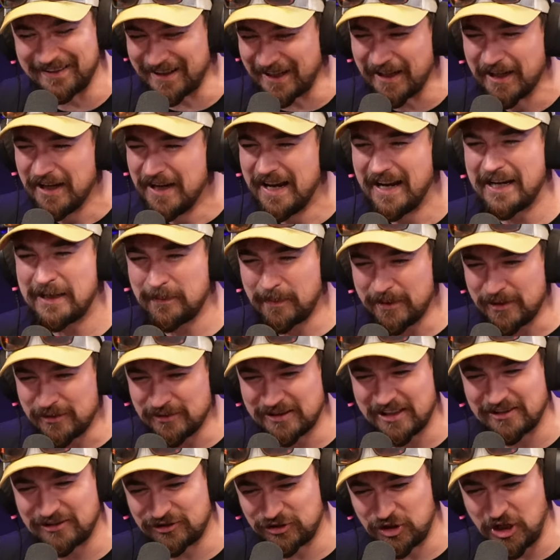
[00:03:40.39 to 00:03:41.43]
Like anybody who
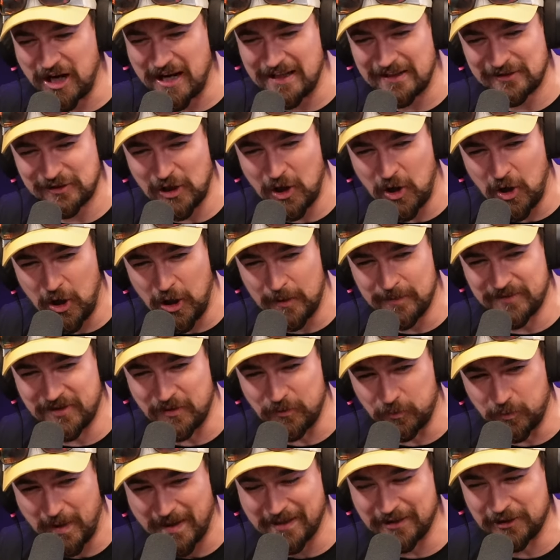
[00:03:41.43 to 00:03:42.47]
says chainsaw yeah. arms
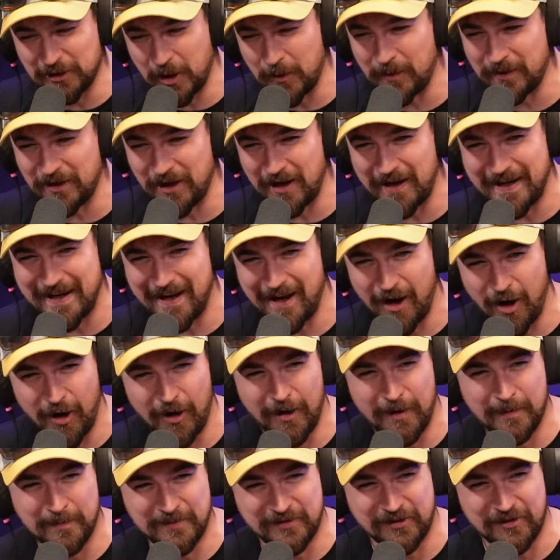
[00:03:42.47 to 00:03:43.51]
and red glowing ha-
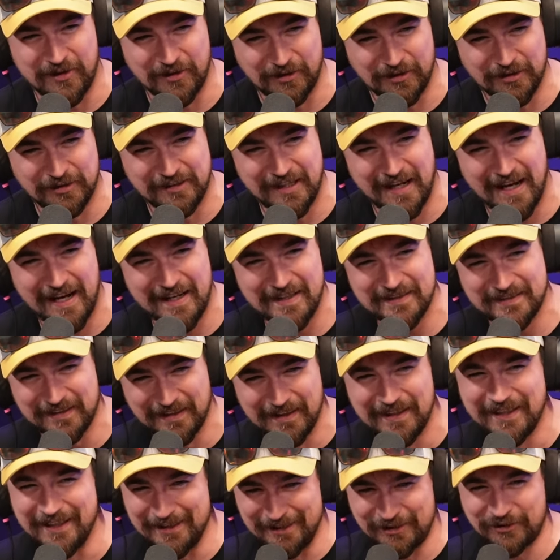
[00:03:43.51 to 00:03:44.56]
arms are the good guys
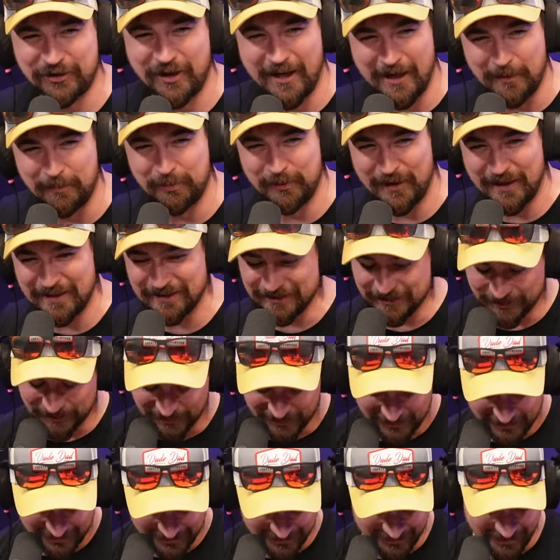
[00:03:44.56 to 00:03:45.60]
is trying to play you.
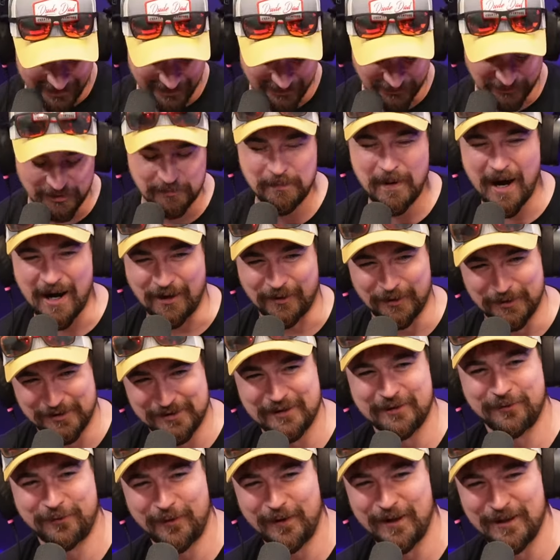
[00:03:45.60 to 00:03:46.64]
Right, right. Like
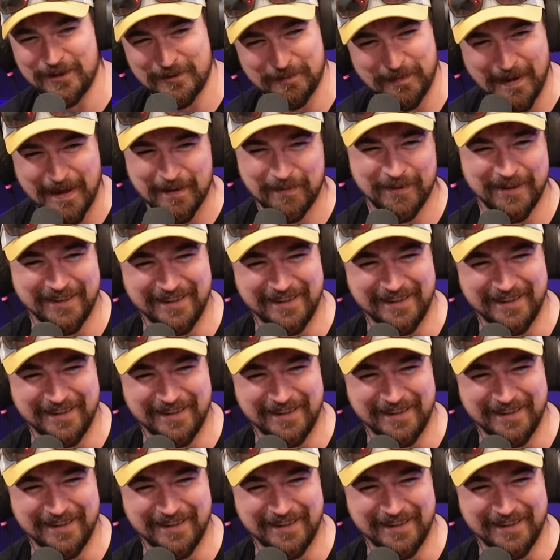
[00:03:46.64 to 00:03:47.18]
democracy first, baby.